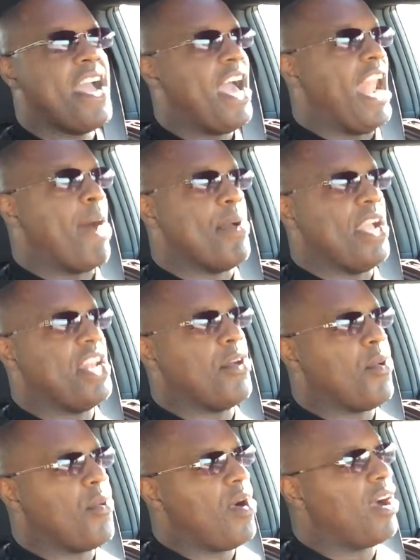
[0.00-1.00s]
And I'm gonna end it
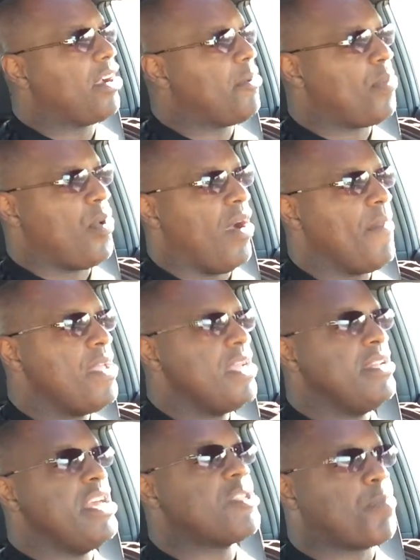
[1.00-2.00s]
with one good point.
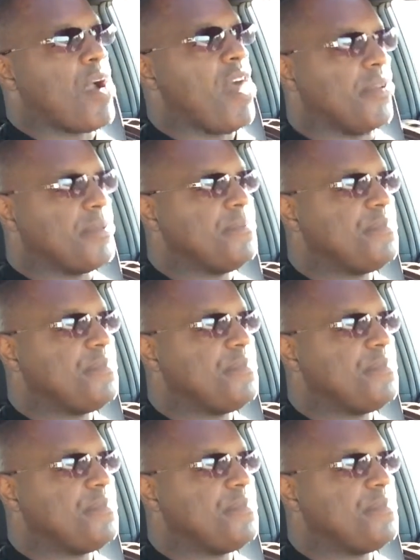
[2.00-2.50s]
This brother